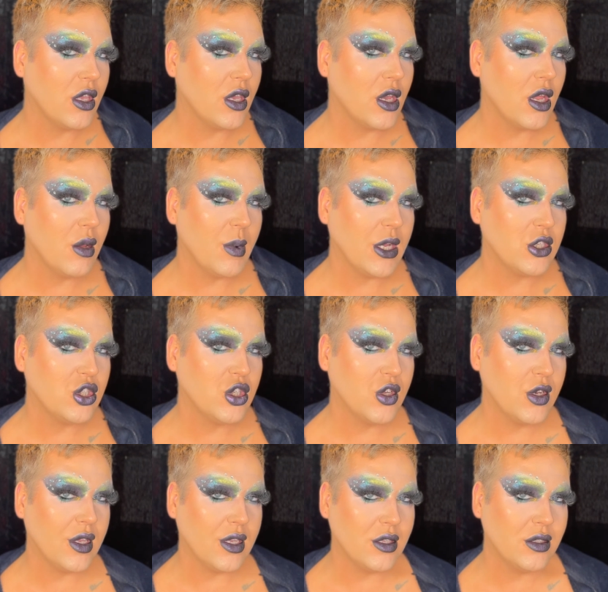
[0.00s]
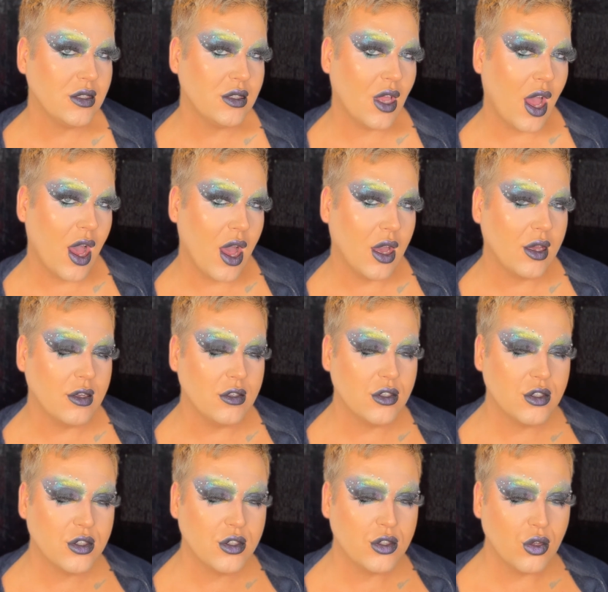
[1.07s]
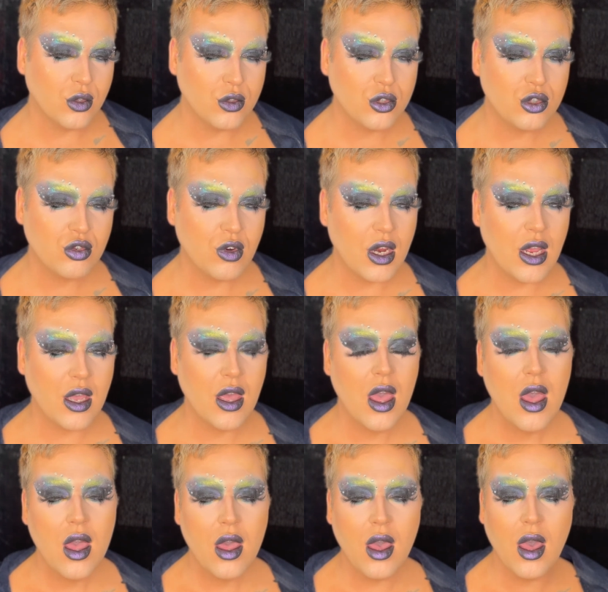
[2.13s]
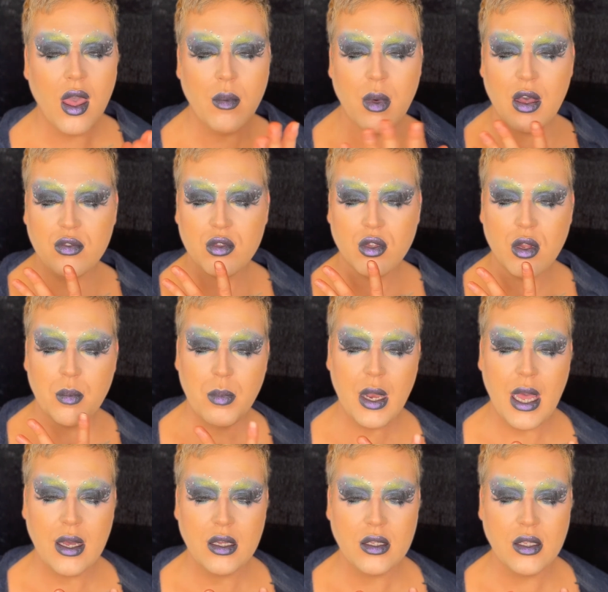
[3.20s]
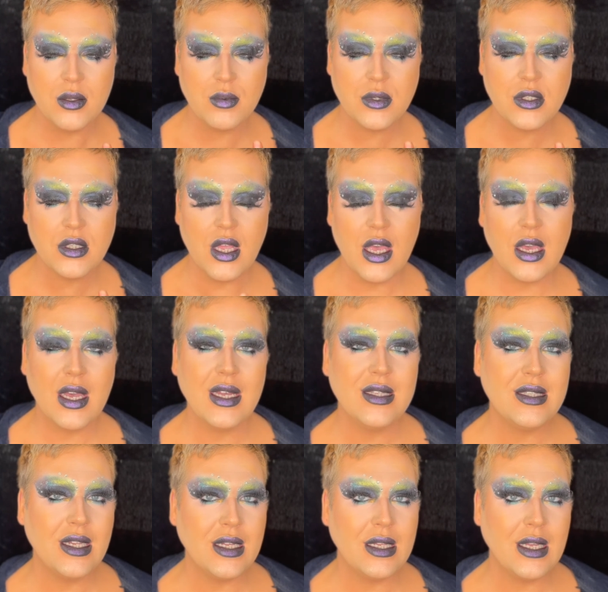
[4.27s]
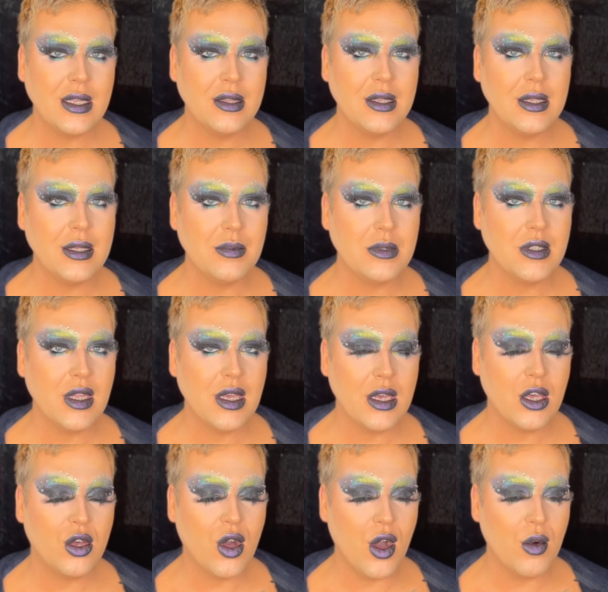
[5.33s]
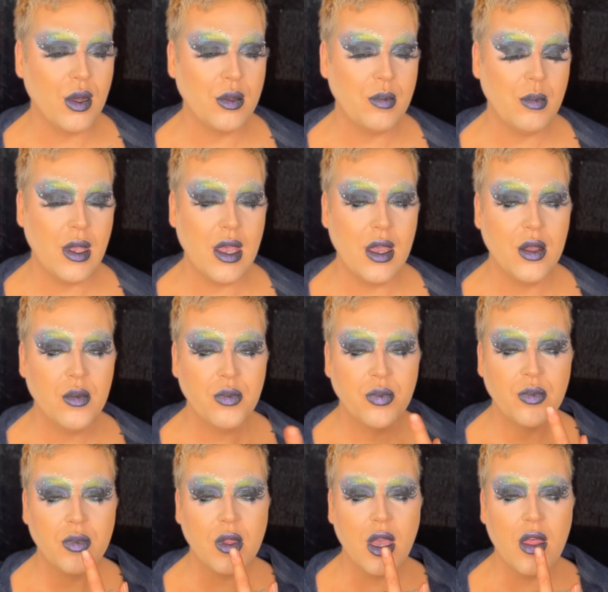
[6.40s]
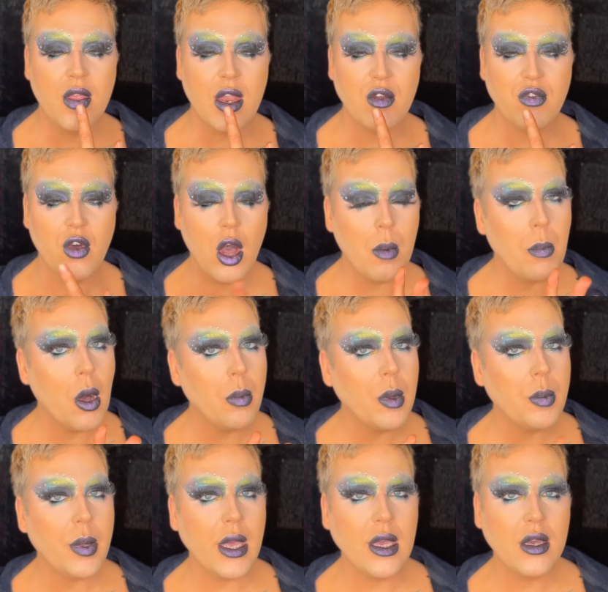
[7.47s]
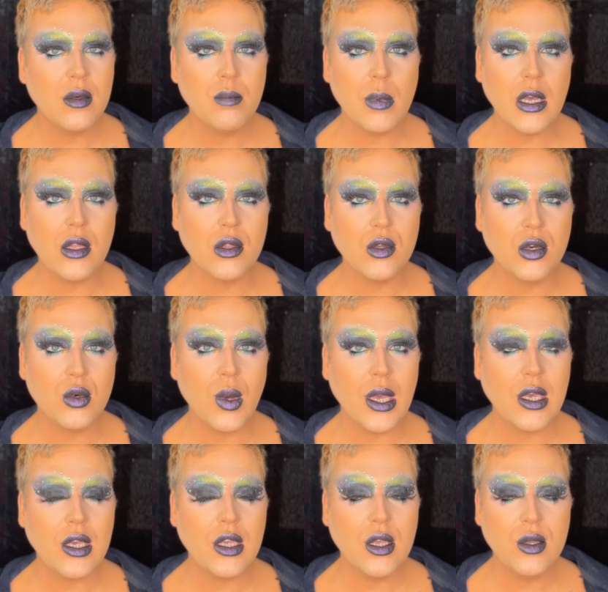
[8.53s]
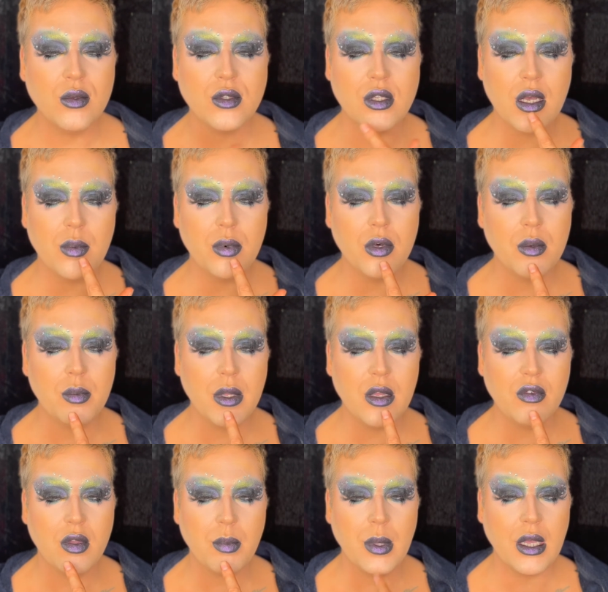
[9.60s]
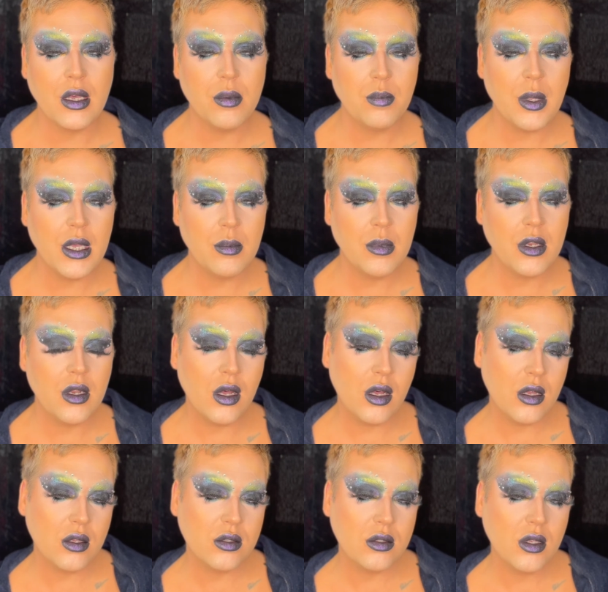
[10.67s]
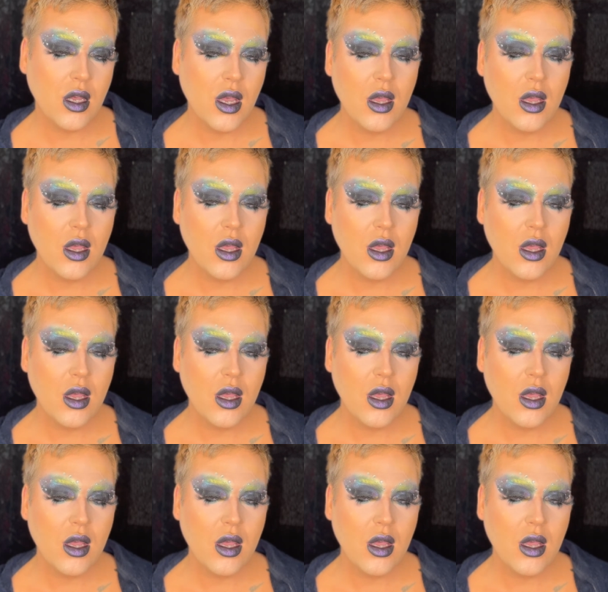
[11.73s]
you can imagine. It's dark, it's sultry. I've done a black lipstick, didn't like the lipstick, gotta admit. And then I thought a pop of pink might look quite cute, so I put a bit of a pink pigment on.